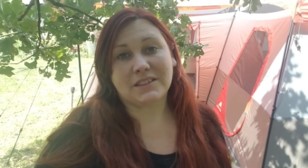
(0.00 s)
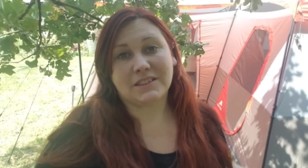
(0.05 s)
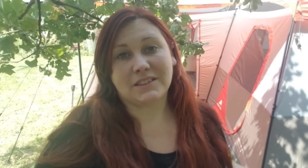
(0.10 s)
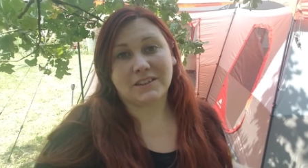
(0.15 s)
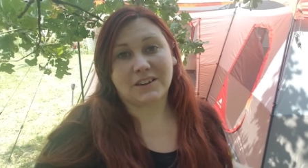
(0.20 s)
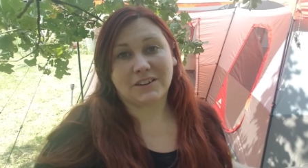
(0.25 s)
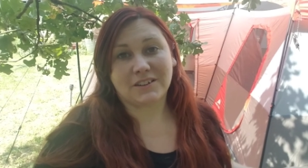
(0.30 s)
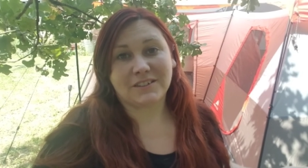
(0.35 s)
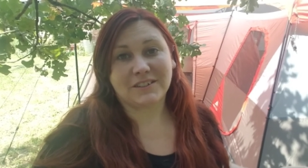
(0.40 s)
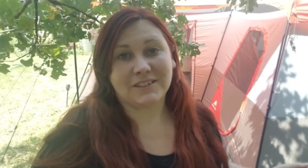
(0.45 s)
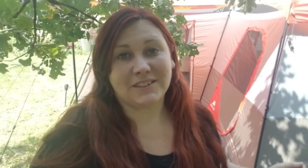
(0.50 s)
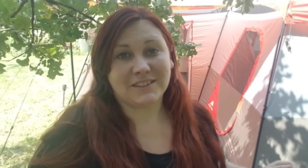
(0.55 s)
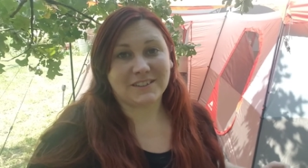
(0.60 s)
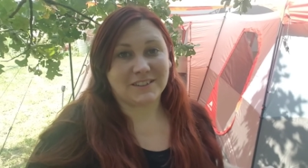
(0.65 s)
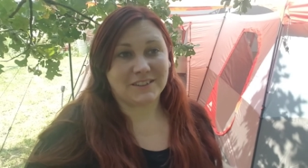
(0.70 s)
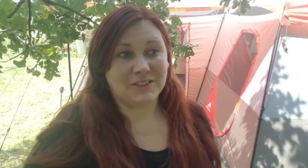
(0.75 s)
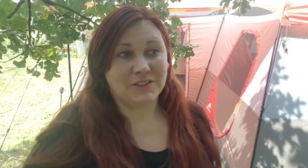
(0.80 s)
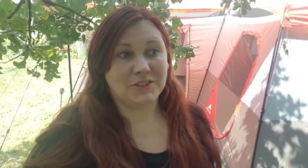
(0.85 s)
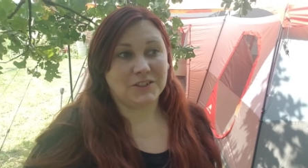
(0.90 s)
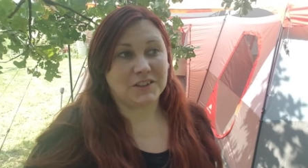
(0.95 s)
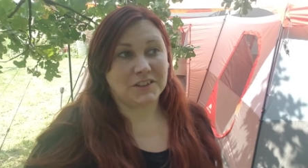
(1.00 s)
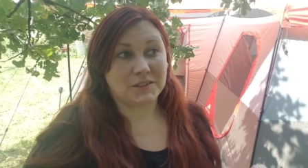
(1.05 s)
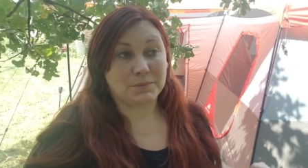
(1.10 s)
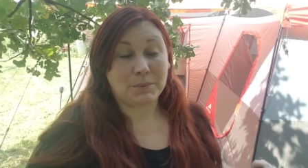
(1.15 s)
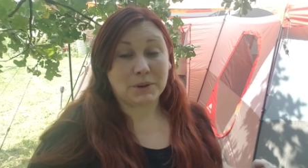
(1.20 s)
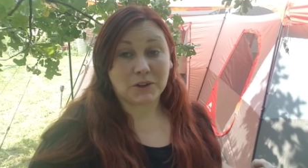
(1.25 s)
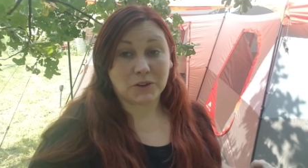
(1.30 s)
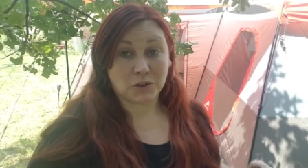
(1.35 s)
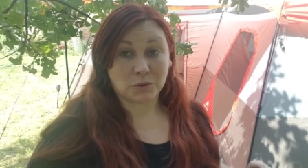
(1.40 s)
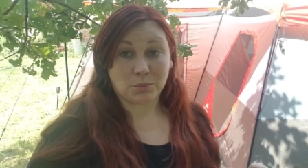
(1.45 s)
the garden doesn't look as
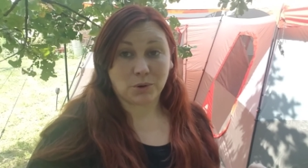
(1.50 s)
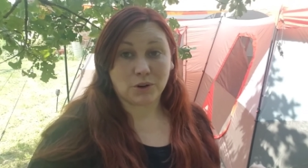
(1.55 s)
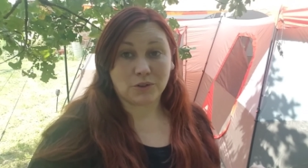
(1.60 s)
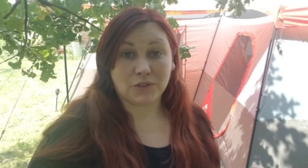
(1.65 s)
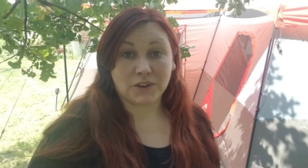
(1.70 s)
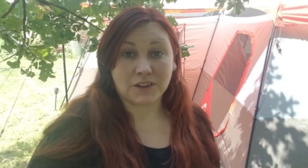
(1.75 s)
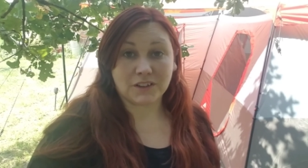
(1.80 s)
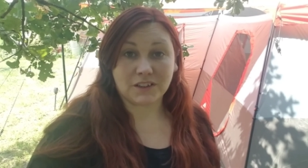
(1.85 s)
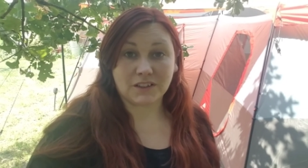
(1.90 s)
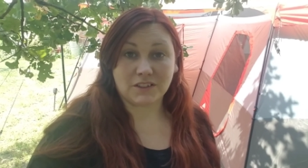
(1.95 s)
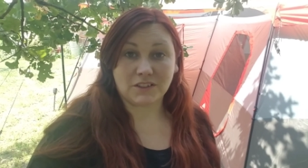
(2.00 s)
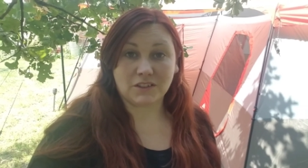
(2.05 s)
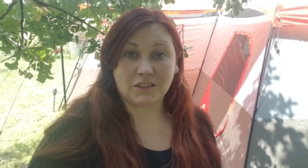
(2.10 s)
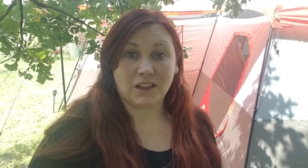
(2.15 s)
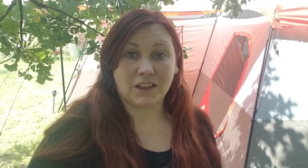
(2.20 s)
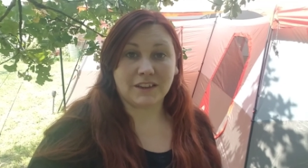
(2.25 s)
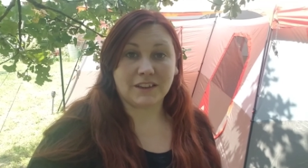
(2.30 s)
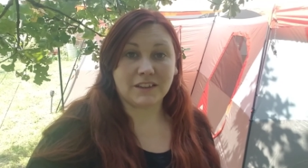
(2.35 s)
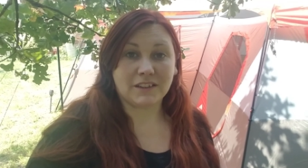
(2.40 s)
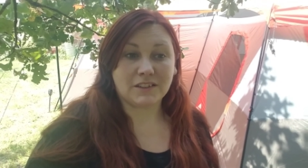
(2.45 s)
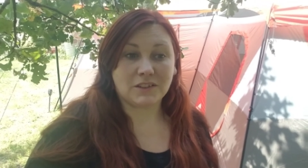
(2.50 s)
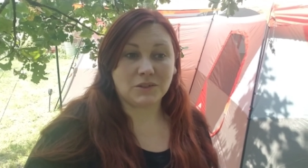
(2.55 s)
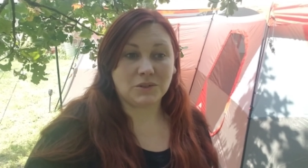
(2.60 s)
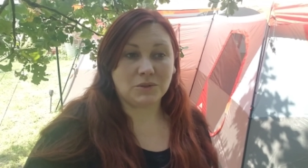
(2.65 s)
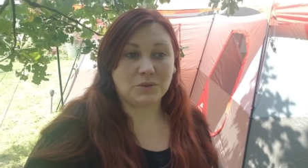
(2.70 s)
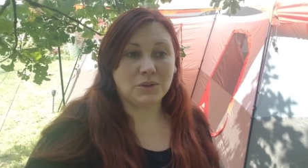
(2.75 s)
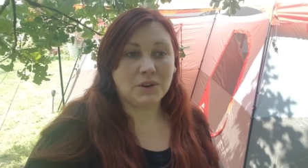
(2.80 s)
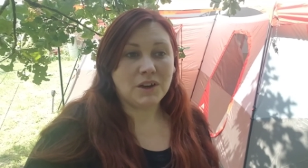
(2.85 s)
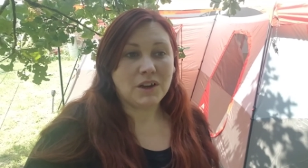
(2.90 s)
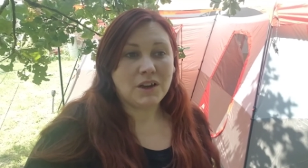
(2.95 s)
picture perfect as you'd like it to,
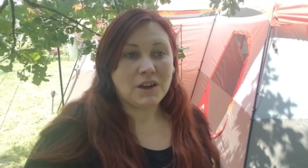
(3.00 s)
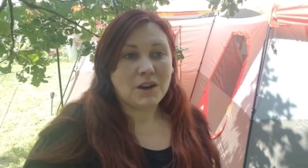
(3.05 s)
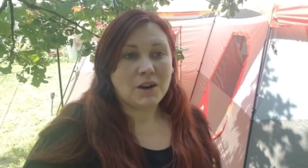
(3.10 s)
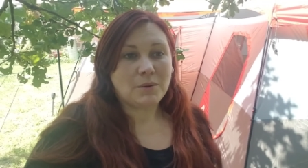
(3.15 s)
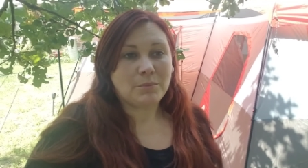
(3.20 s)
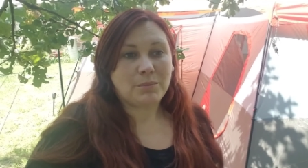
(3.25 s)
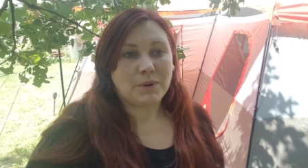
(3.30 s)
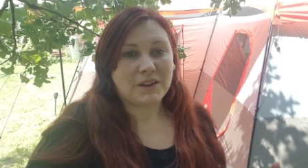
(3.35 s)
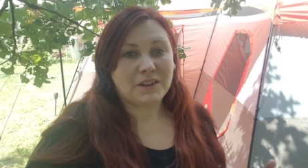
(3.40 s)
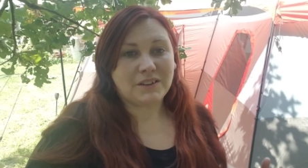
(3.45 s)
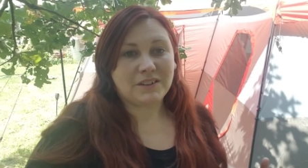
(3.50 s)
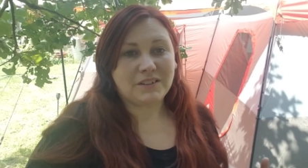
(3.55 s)
but